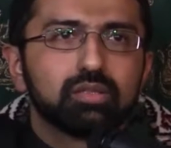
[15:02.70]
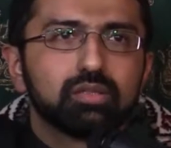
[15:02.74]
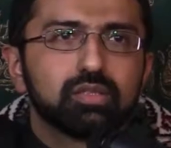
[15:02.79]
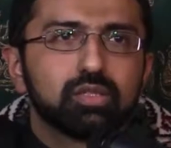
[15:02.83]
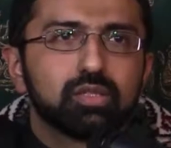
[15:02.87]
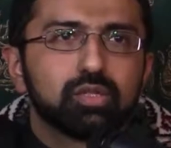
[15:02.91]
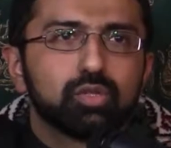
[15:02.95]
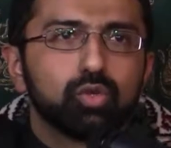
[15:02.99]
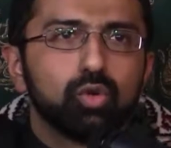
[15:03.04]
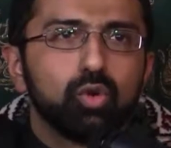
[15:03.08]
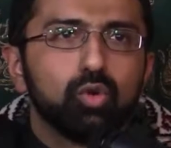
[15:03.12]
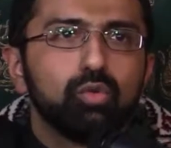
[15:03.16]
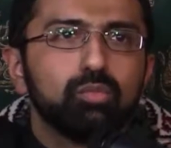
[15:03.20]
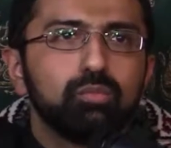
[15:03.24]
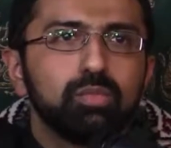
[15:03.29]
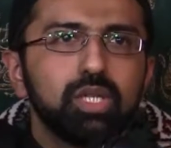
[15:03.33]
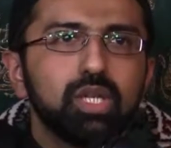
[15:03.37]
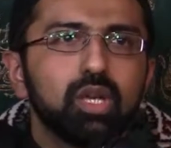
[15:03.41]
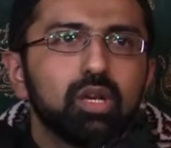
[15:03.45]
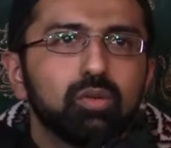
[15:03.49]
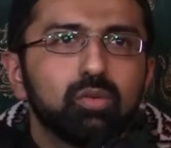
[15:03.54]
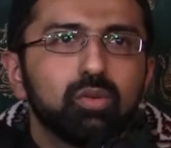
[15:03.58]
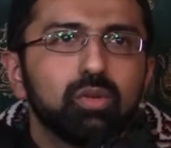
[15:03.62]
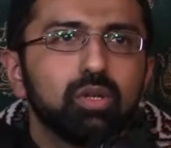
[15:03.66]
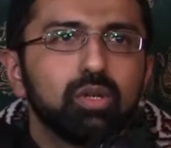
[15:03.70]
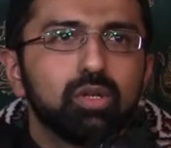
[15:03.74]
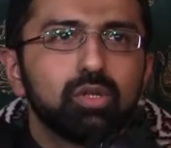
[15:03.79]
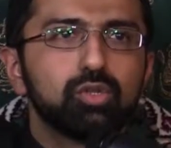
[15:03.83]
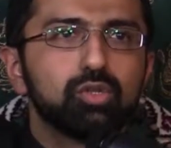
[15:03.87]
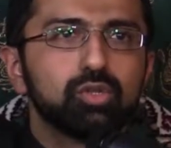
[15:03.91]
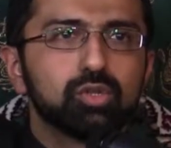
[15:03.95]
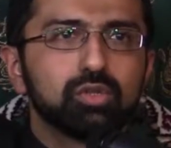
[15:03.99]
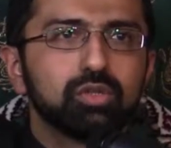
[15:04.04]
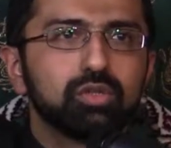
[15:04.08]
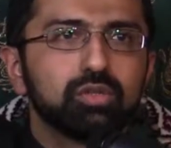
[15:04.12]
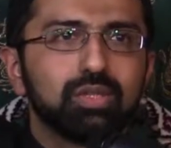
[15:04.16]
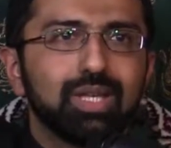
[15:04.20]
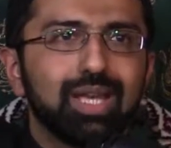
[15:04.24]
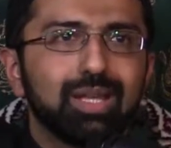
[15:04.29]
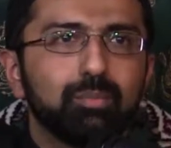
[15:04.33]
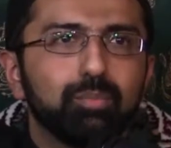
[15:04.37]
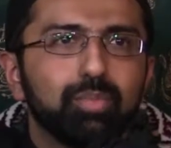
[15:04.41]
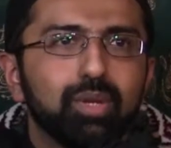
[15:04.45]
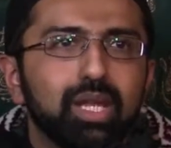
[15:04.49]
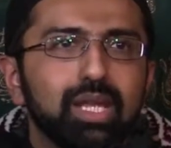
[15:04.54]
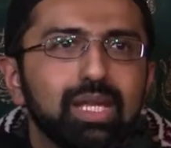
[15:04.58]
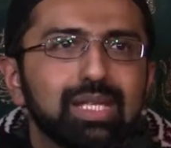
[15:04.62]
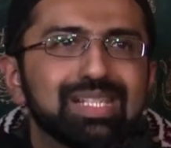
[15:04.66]
show me a religion
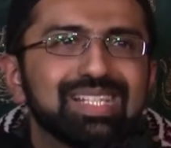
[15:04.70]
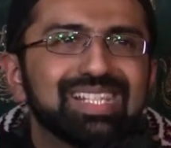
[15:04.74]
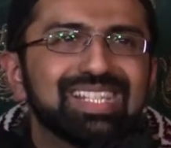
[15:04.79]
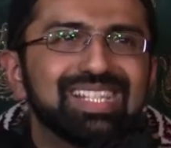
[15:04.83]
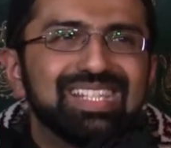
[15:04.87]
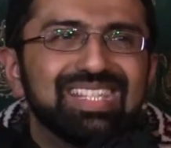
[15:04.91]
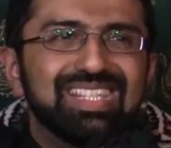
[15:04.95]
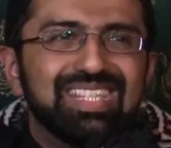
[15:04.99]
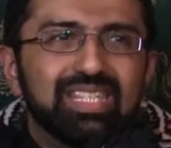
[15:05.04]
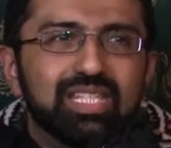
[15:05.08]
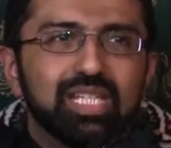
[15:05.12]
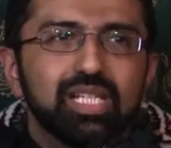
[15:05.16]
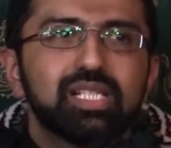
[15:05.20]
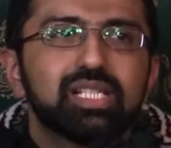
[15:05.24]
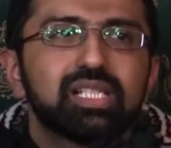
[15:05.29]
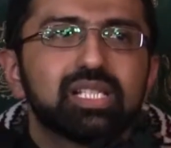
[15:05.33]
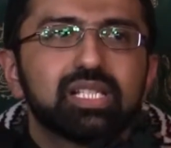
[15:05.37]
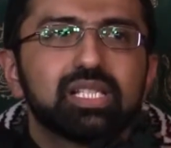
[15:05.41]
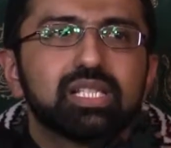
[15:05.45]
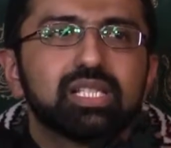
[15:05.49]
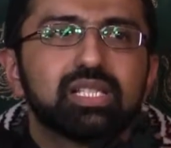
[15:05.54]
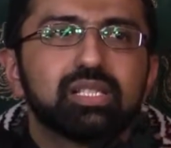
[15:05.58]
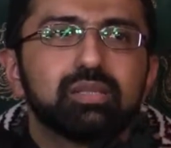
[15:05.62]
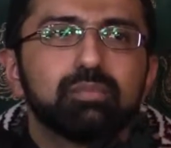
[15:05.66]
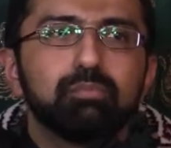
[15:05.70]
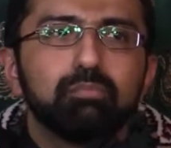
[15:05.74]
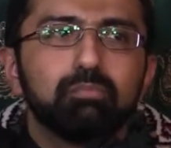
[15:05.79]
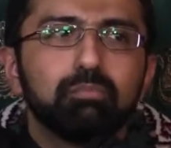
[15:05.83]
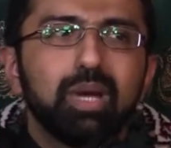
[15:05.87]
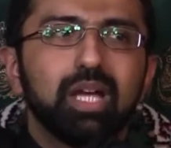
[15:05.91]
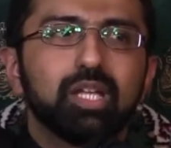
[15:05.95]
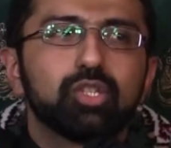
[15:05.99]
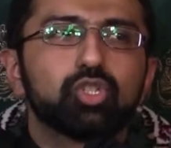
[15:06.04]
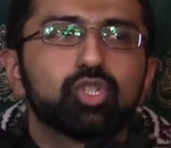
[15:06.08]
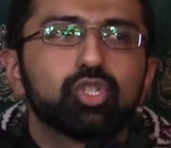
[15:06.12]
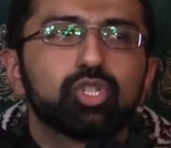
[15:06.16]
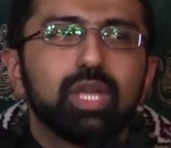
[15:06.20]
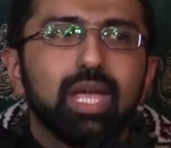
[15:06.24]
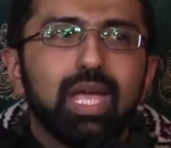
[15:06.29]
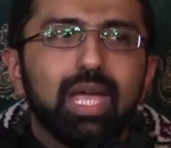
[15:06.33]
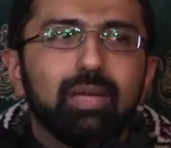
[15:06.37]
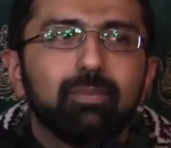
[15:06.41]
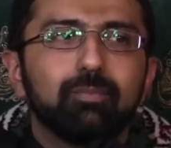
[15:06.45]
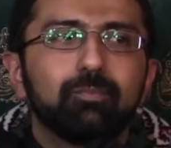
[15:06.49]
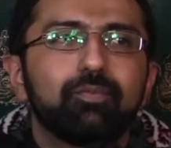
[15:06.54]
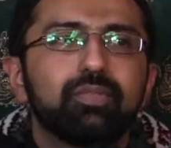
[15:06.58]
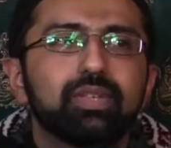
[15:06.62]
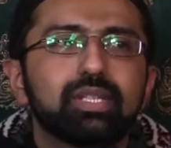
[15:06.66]
that places this much
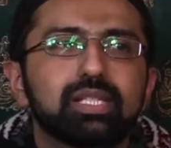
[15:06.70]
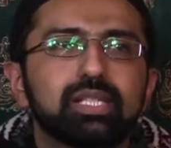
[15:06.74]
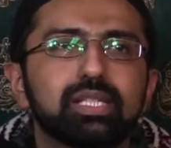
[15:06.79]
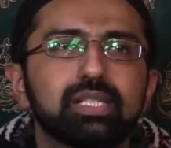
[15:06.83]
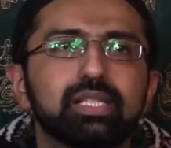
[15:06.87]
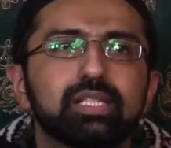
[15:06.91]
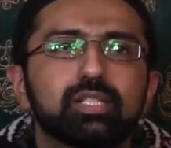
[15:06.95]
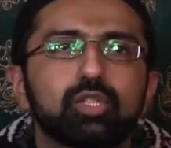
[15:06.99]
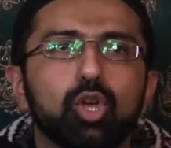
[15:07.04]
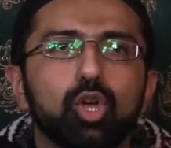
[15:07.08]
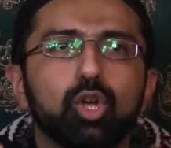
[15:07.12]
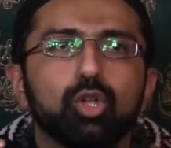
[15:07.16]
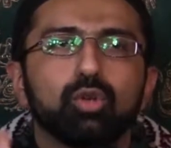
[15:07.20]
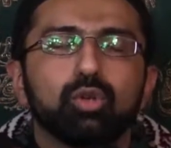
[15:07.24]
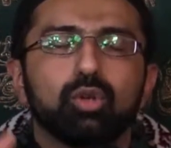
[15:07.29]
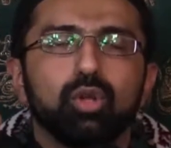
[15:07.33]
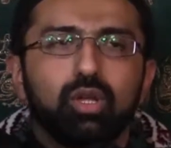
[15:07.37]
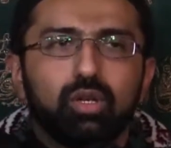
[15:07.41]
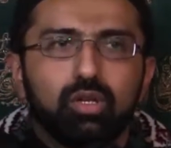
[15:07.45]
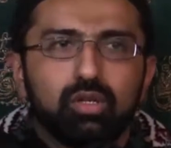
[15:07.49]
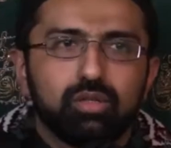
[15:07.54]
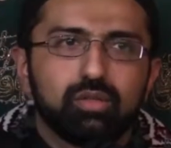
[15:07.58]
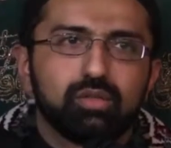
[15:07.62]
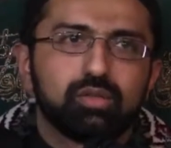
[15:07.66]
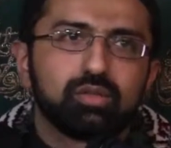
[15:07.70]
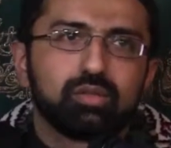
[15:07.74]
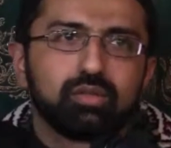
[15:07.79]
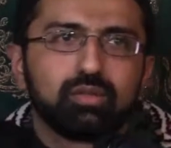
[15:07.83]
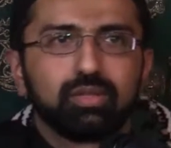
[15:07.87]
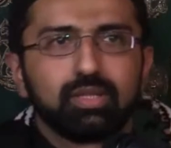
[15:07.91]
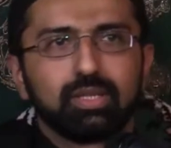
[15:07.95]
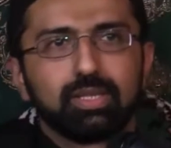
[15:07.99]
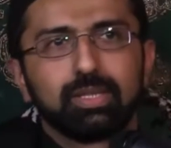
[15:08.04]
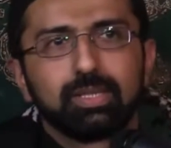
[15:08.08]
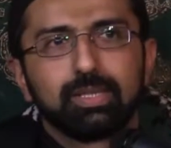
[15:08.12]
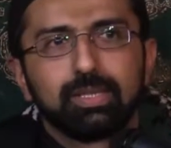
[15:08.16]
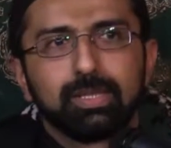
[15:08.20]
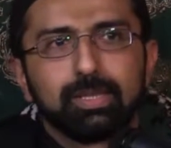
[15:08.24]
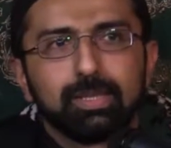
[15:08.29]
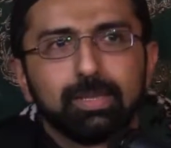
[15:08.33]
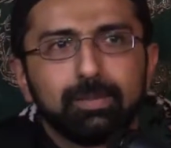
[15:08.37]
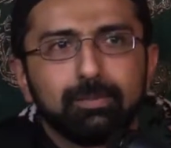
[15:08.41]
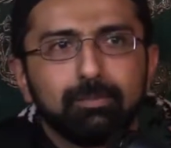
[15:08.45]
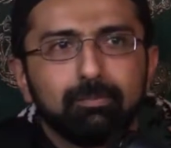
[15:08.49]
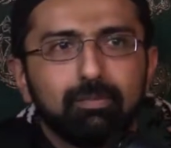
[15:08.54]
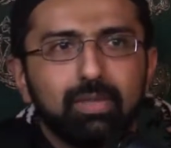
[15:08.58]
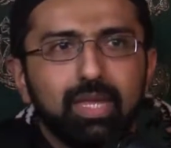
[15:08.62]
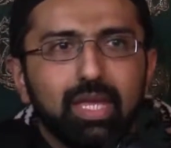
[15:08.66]
emphasis on knowledge.
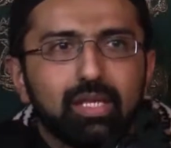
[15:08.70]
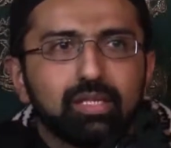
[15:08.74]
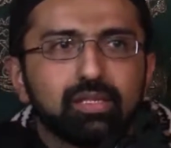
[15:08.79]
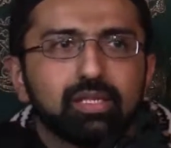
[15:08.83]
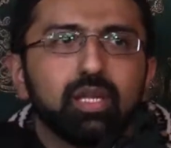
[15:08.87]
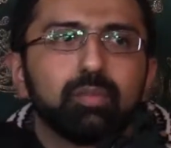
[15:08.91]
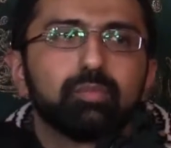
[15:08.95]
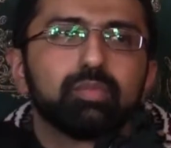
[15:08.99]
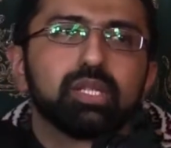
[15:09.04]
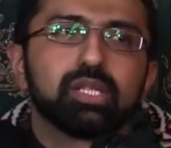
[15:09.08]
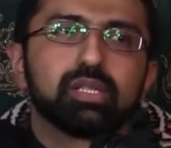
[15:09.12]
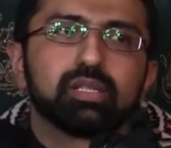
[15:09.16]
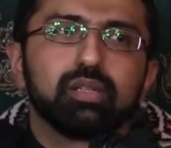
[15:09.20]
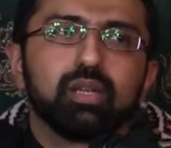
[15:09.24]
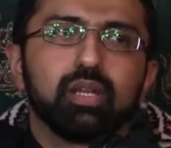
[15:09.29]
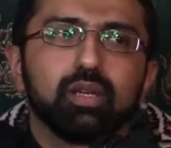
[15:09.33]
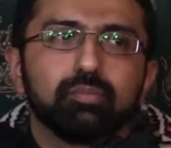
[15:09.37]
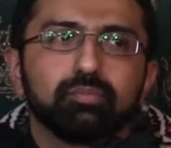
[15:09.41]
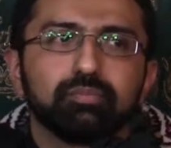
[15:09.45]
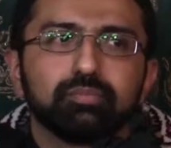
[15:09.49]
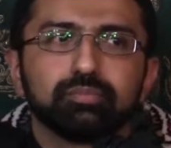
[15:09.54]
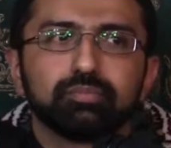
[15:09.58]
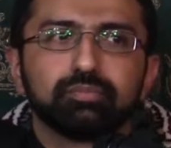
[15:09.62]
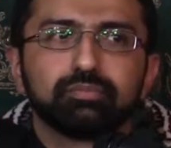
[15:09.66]
except Islam.